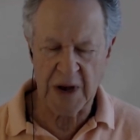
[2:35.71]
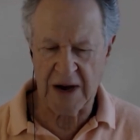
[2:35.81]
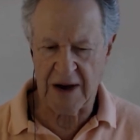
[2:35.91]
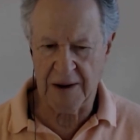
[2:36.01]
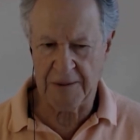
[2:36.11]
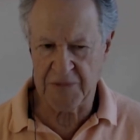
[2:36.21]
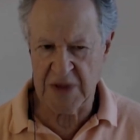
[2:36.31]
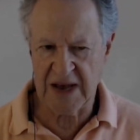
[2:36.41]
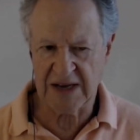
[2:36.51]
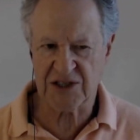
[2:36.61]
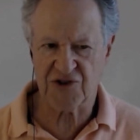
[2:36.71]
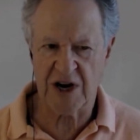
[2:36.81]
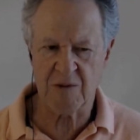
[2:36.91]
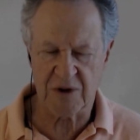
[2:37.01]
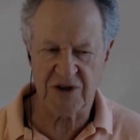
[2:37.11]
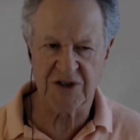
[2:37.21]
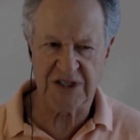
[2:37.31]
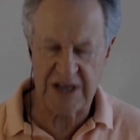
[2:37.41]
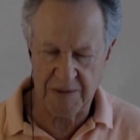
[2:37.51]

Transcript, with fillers: uh, yes, trade what you see,